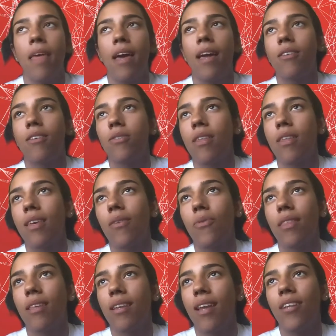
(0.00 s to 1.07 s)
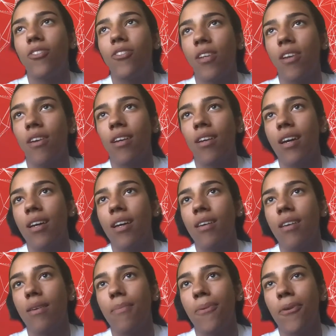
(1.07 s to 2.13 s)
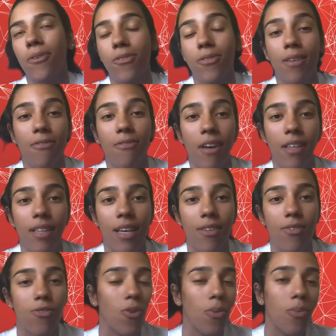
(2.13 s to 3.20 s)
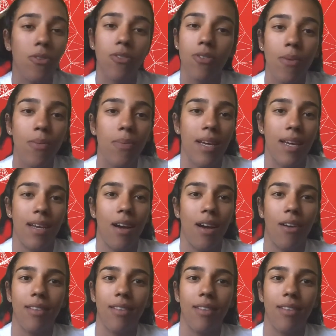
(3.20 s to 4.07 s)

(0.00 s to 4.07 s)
And also, I think within engineering, I personally felt like super stupid.